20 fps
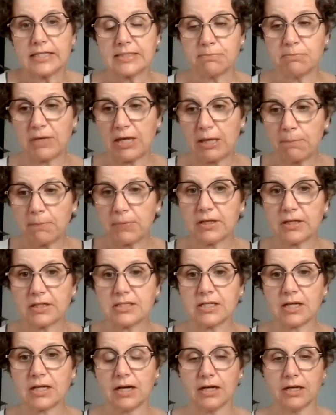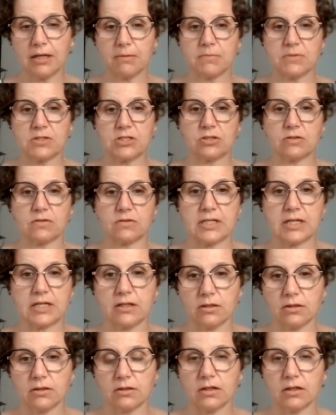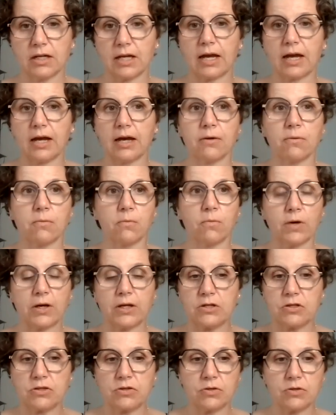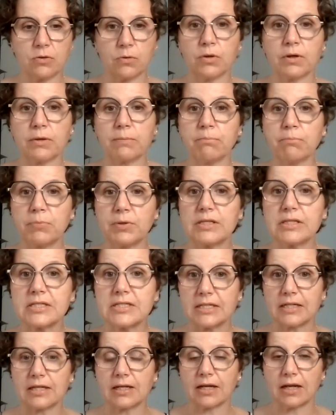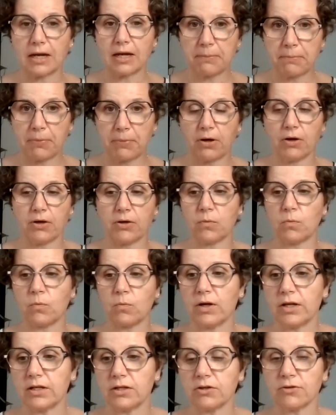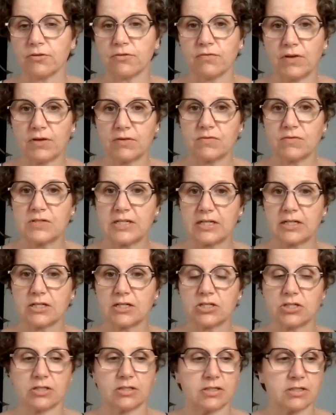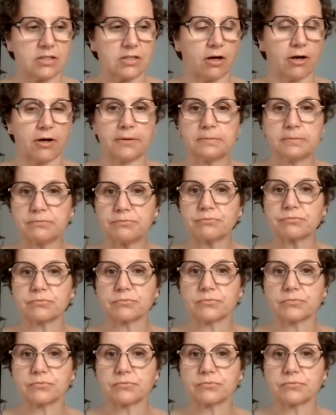it's maybe a time to take a look at what you're building upon, what your foundations are.